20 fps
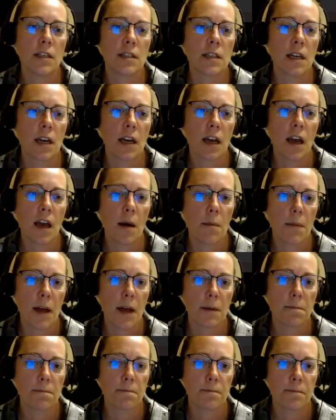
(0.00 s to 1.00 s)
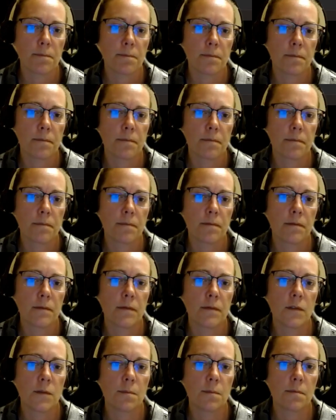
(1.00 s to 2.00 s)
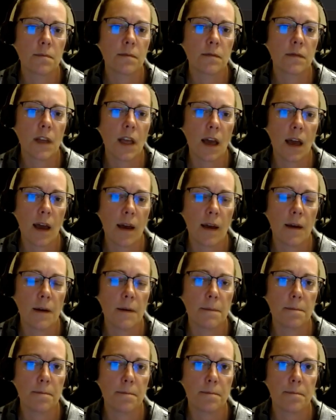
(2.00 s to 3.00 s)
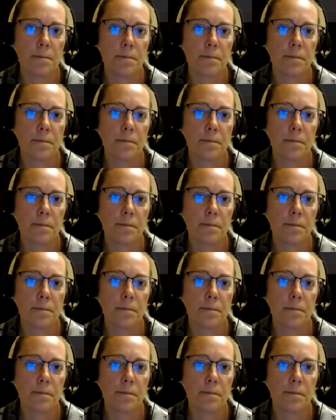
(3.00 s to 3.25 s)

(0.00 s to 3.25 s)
is going to come in. Okay.